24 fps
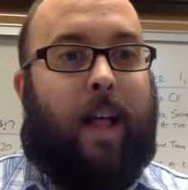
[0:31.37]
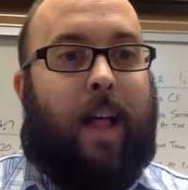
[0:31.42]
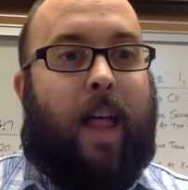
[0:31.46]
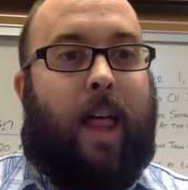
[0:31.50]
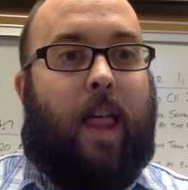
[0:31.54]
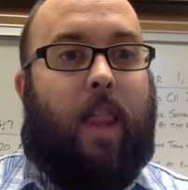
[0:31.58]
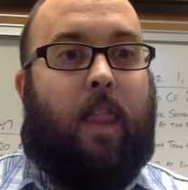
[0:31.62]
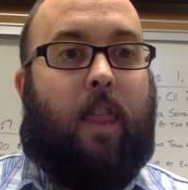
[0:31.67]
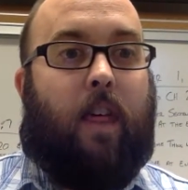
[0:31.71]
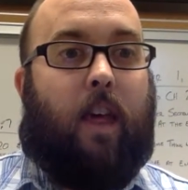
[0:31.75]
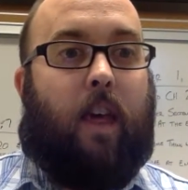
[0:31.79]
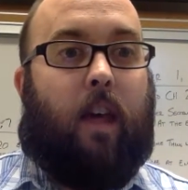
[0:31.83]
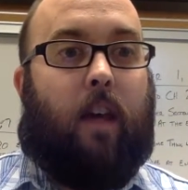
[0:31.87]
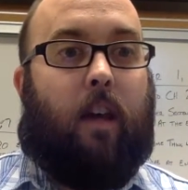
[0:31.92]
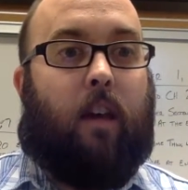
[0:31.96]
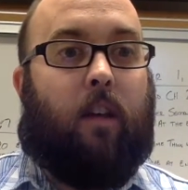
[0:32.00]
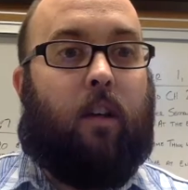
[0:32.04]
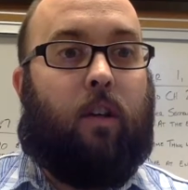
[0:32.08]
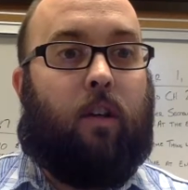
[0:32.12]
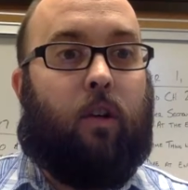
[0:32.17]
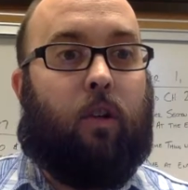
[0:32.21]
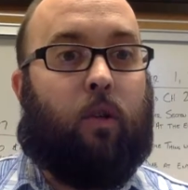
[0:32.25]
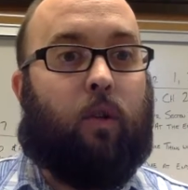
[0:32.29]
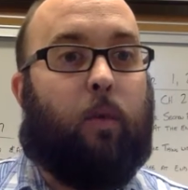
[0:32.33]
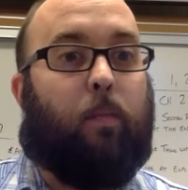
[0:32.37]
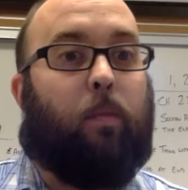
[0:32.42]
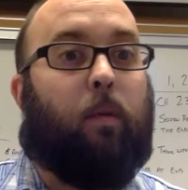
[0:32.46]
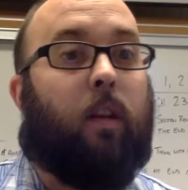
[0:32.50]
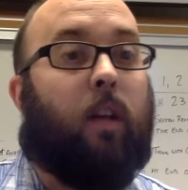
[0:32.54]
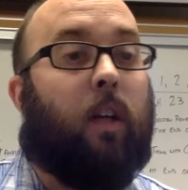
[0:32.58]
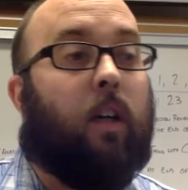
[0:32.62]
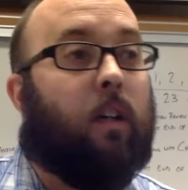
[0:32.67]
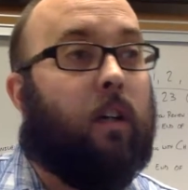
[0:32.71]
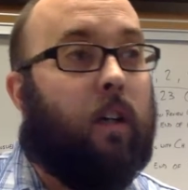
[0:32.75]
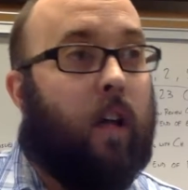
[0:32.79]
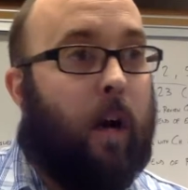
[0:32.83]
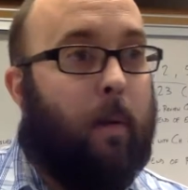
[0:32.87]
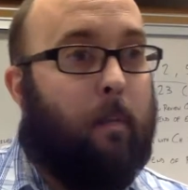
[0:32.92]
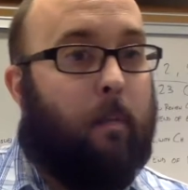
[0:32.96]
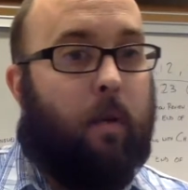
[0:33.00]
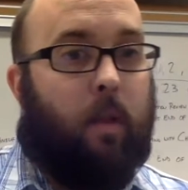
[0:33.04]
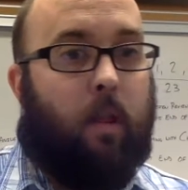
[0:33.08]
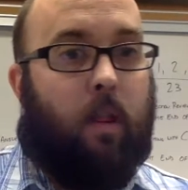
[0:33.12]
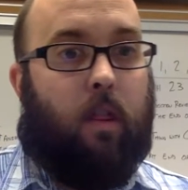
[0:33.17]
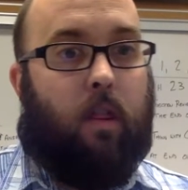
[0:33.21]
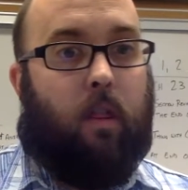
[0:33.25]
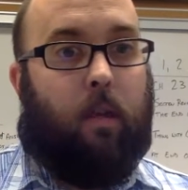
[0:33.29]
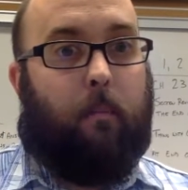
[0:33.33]
Then your group looked up
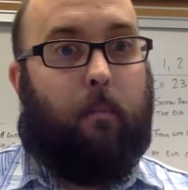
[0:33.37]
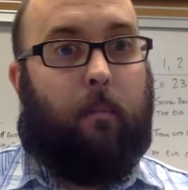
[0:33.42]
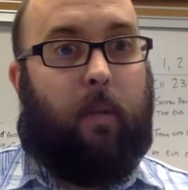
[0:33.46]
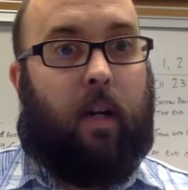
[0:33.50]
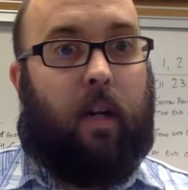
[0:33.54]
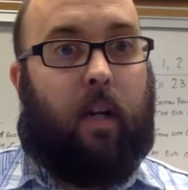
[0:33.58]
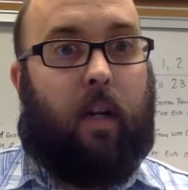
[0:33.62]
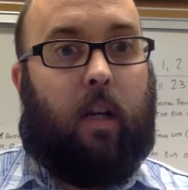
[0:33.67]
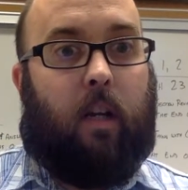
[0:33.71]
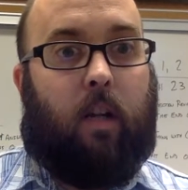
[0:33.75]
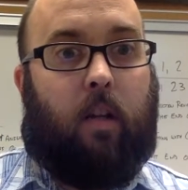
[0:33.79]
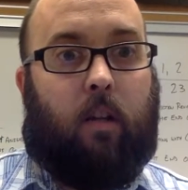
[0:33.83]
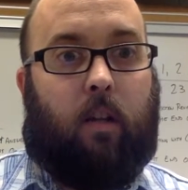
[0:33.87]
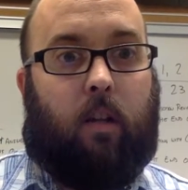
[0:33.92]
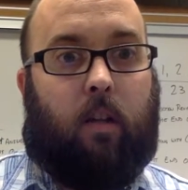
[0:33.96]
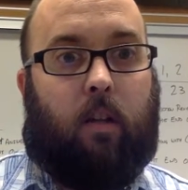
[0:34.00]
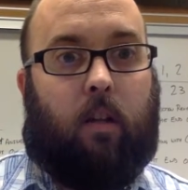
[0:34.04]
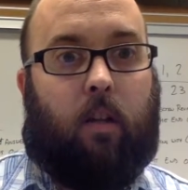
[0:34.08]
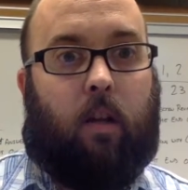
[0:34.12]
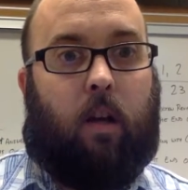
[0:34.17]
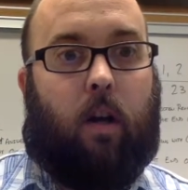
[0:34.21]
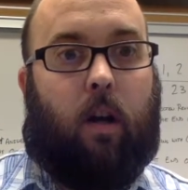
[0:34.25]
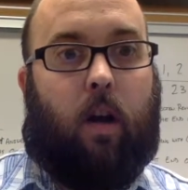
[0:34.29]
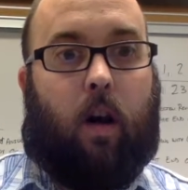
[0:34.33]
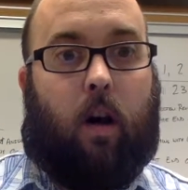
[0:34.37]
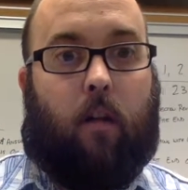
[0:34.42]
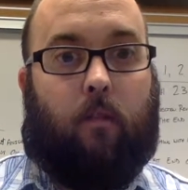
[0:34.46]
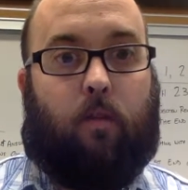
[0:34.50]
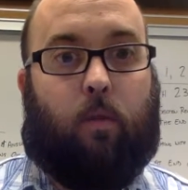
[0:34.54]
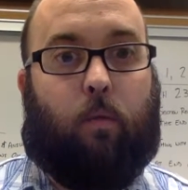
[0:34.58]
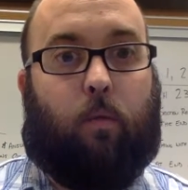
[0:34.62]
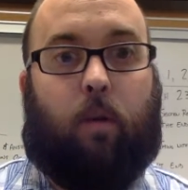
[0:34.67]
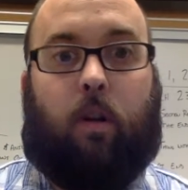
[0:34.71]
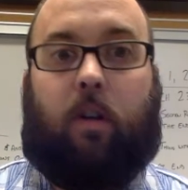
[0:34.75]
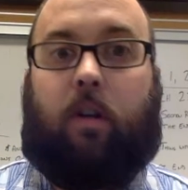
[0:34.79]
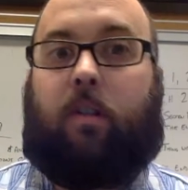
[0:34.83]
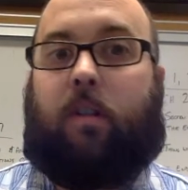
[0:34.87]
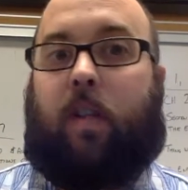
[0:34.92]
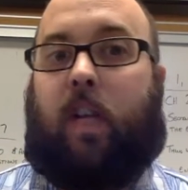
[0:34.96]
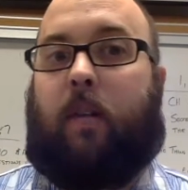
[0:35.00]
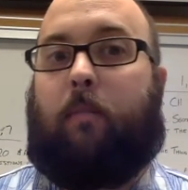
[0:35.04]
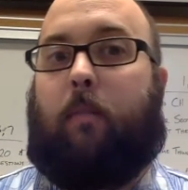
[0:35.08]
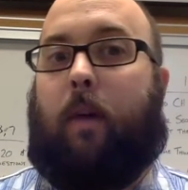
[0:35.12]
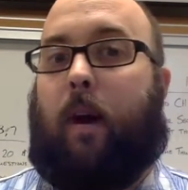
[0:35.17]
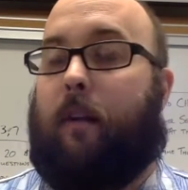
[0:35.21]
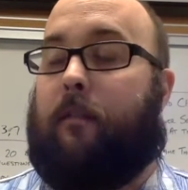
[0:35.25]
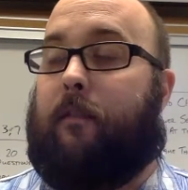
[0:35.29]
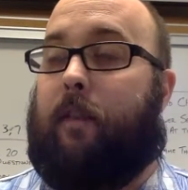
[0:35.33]
the meaning of the words that you might
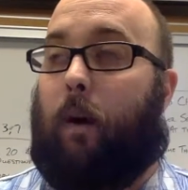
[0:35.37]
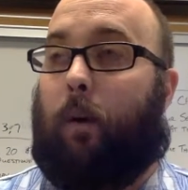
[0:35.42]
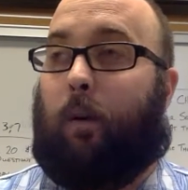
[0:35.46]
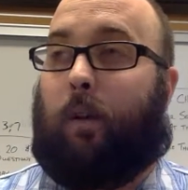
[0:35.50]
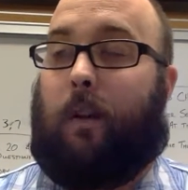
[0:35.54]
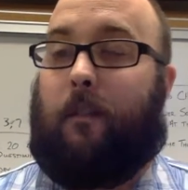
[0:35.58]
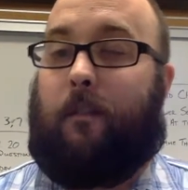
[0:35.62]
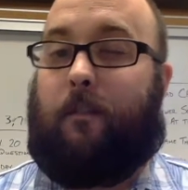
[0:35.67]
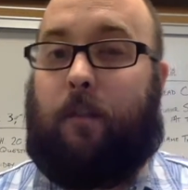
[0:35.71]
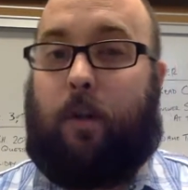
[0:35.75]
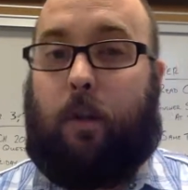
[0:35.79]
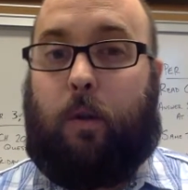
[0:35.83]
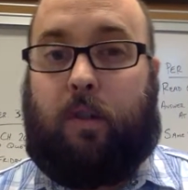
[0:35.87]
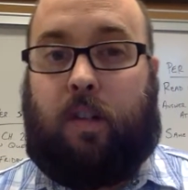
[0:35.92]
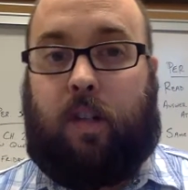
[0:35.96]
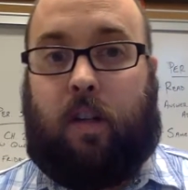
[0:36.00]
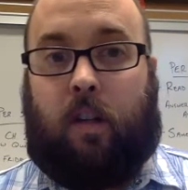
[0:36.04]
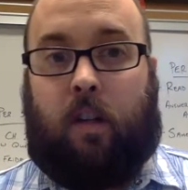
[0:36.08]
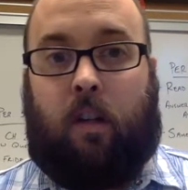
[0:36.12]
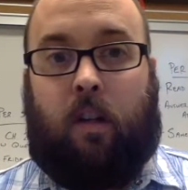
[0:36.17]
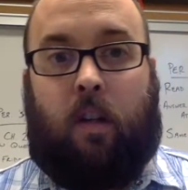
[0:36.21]
have found confusing,